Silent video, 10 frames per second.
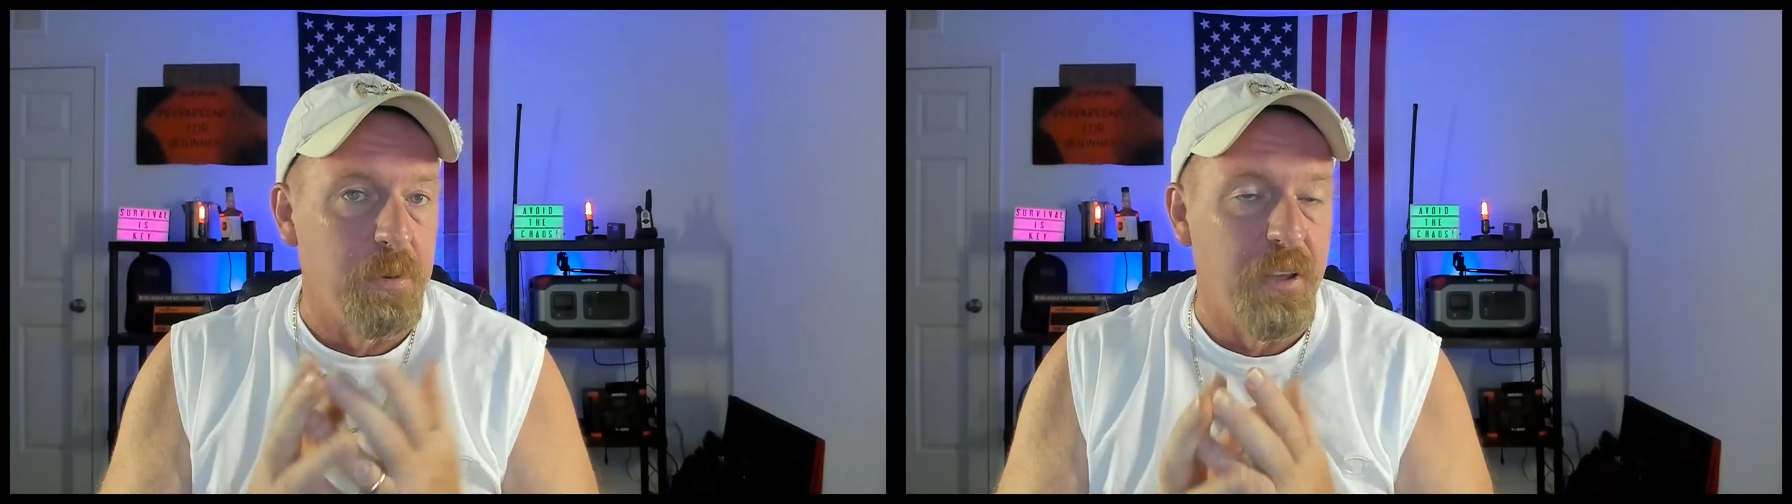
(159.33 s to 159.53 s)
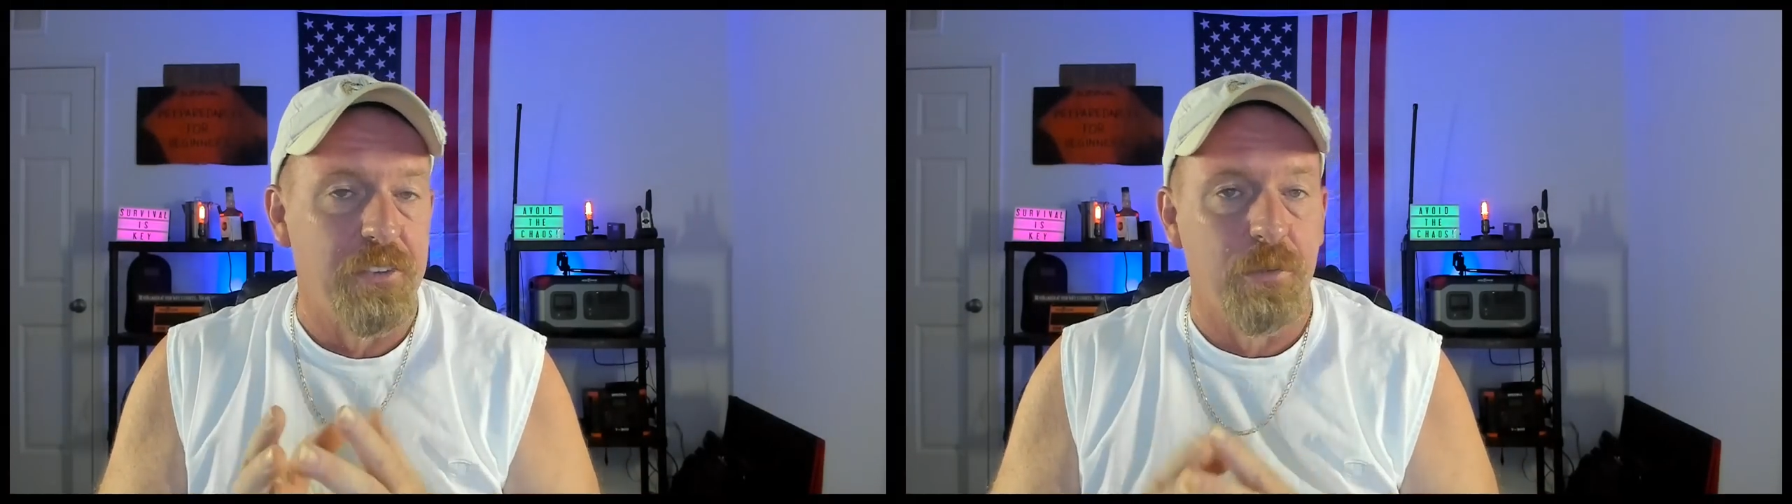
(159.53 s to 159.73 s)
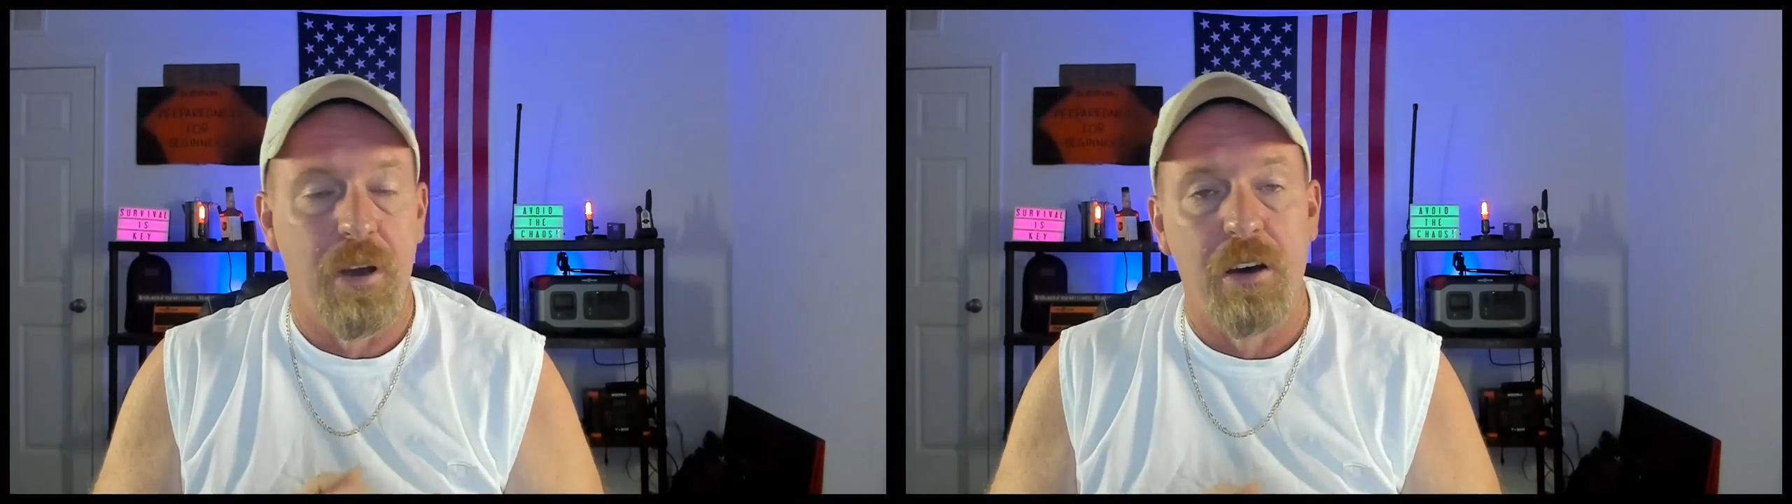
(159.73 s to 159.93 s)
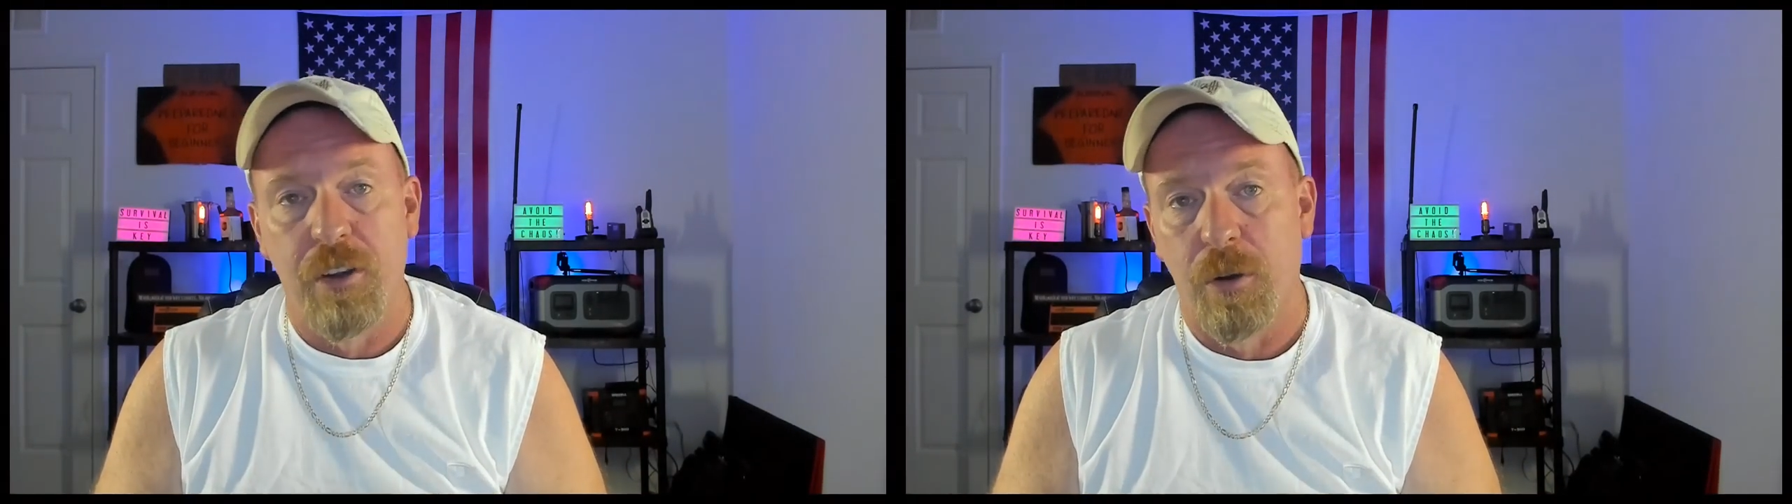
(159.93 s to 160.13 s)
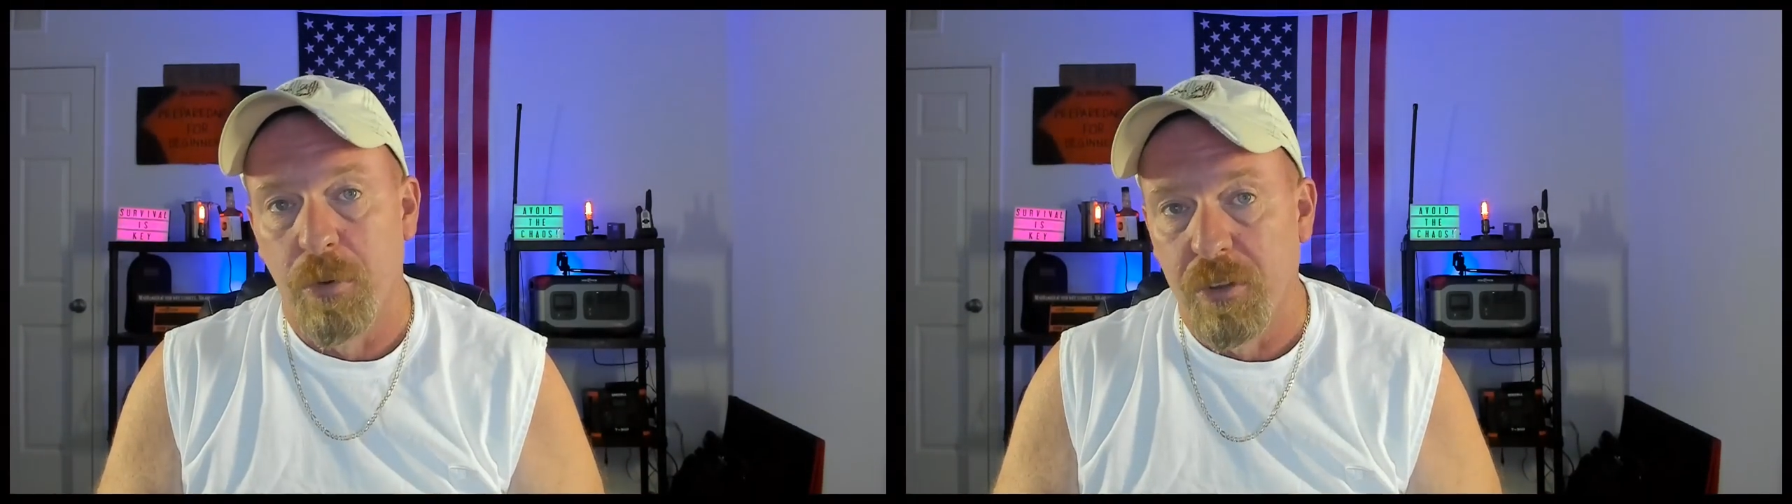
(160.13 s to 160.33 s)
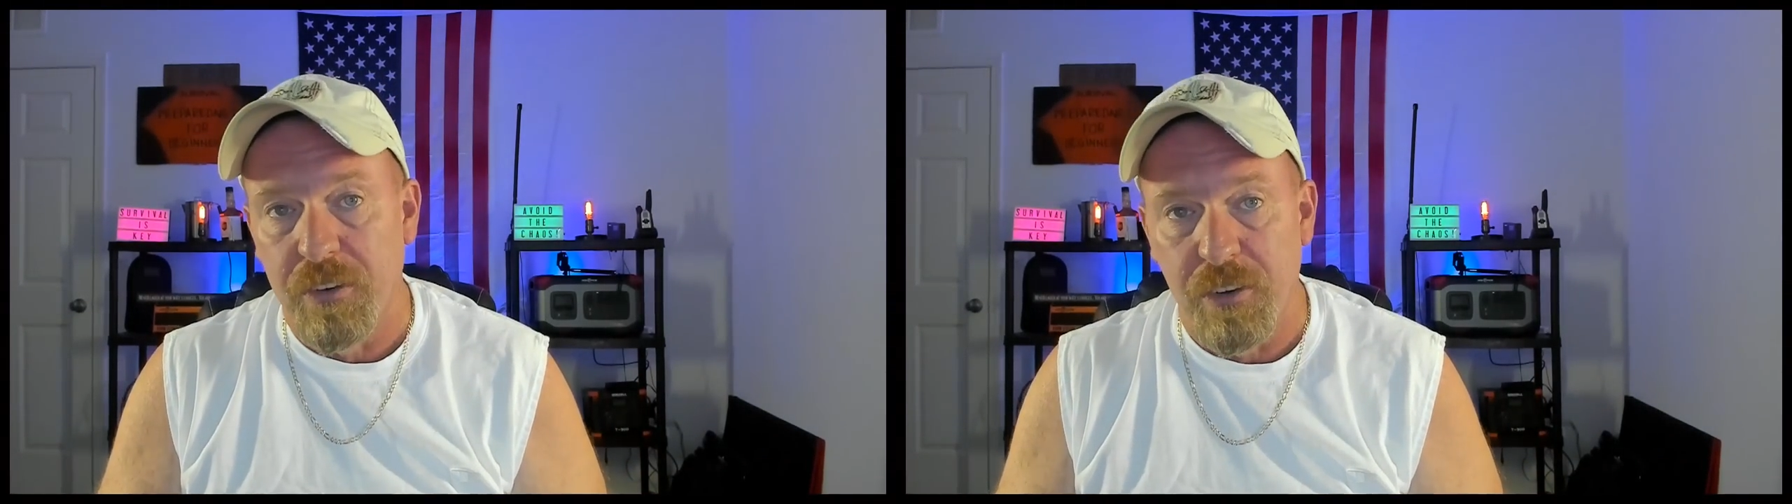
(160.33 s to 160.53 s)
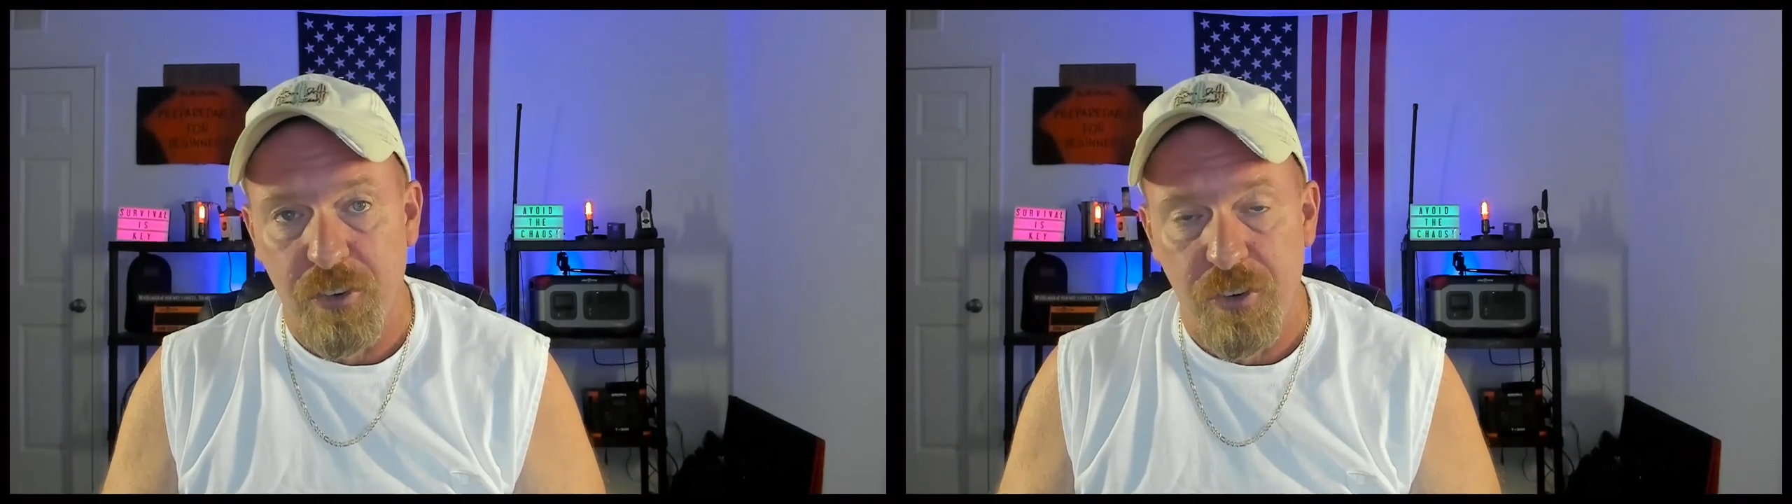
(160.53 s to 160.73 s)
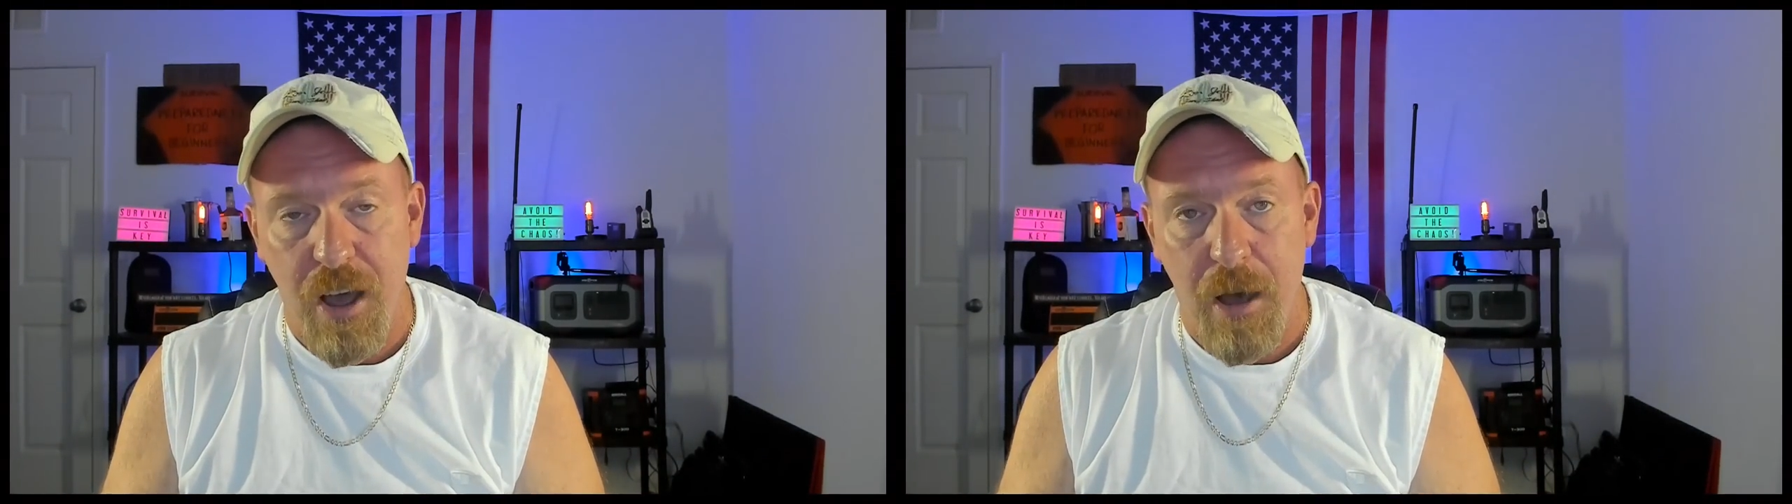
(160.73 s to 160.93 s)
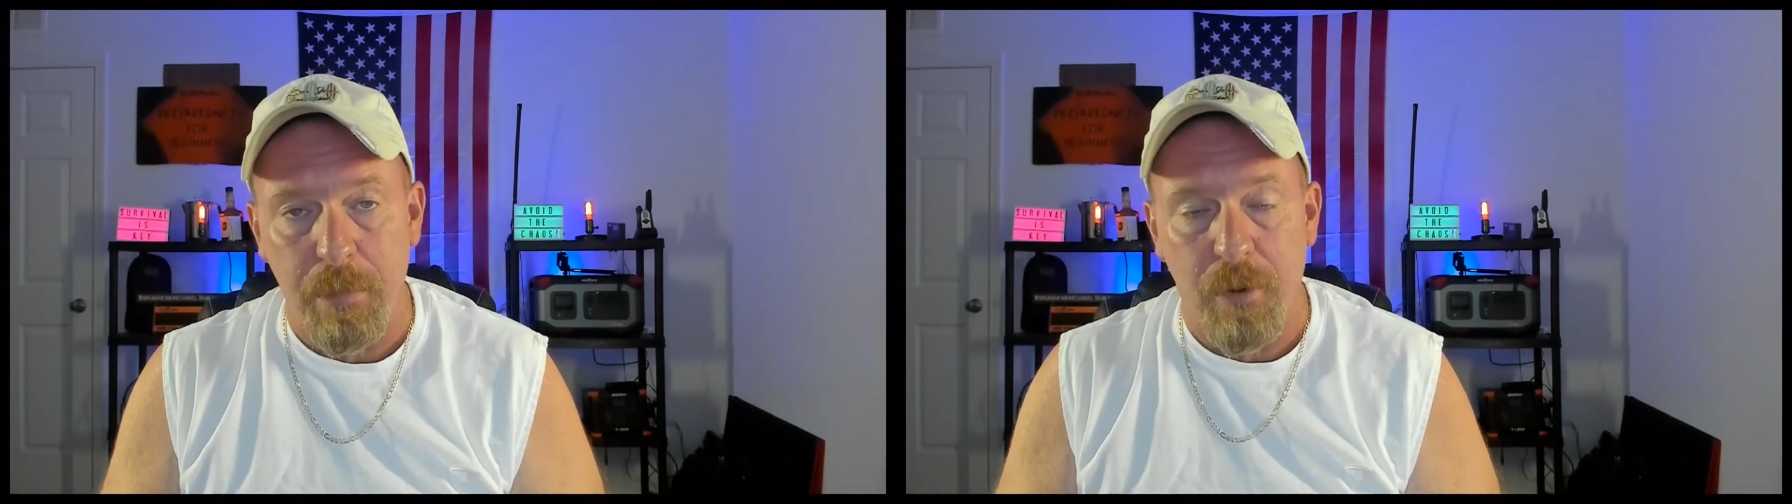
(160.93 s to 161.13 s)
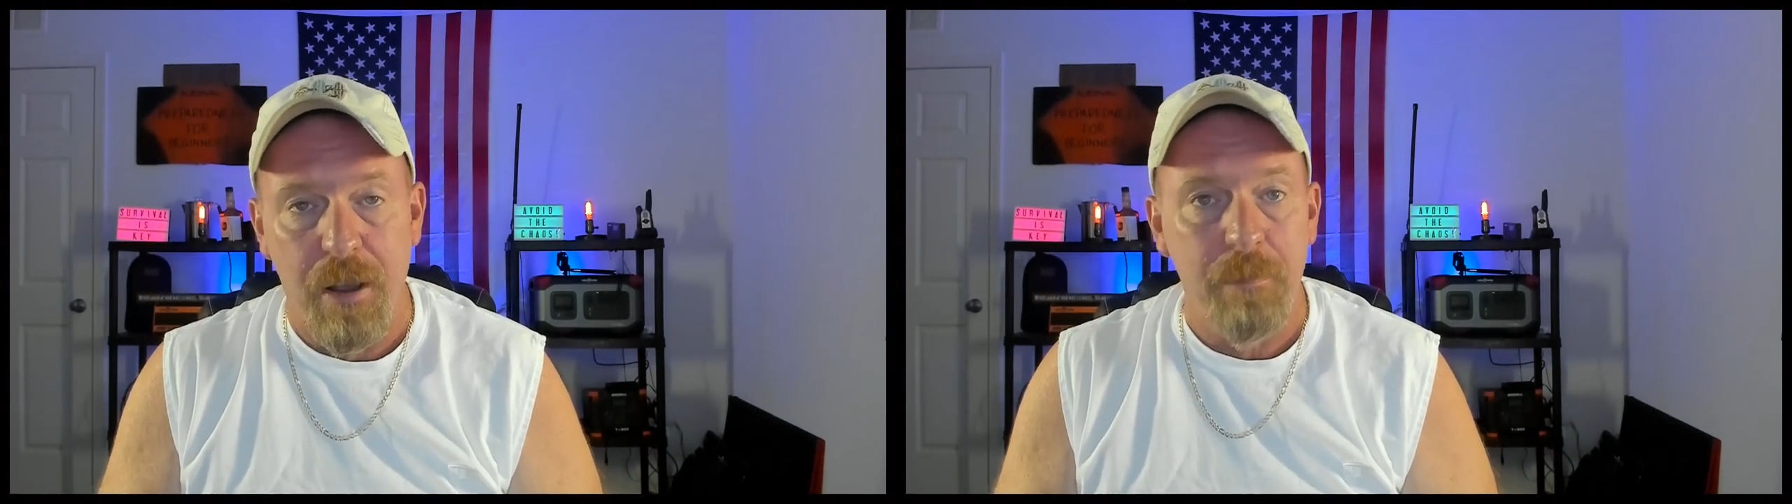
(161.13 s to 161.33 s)
place around here really to shop,
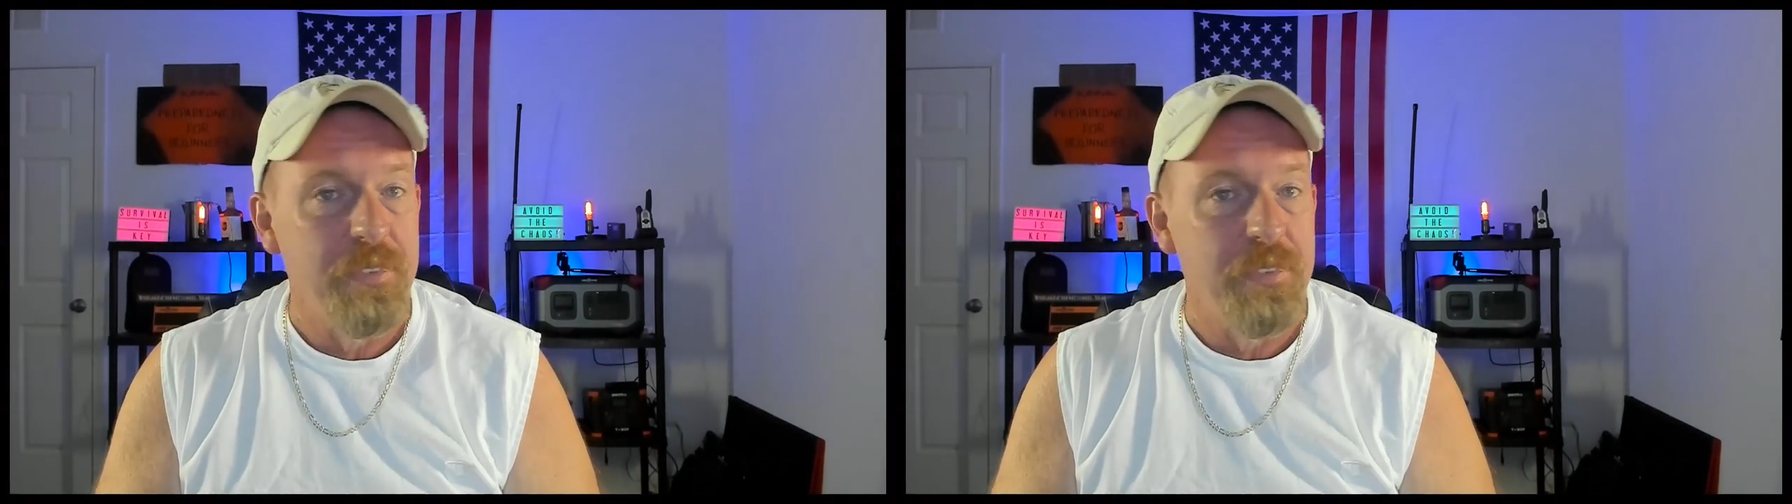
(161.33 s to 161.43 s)
all right?